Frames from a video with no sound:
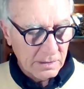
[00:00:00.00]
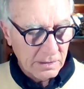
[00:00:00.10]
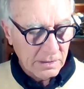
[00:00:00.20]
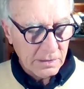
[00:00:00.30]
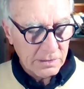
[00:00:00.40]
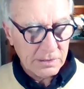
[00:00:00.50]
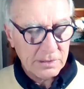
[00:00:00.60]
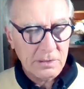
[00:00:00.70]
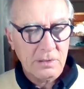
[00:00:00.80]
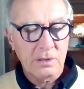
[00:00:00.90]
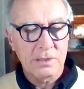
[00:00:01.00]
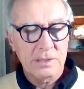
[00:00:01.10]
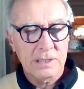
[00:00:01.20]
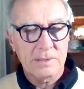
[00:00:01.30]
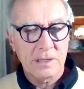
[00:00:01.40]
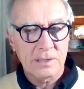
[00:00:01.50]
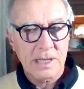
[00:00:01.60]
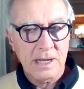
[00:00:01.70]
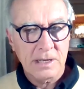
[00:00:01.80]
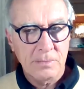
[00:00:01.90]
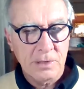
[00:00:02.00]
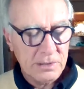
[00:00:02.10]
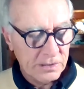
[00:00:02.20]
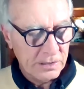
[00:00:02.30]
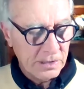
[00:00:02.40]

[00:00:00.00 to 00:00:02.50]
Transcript: those concepts, those arguments,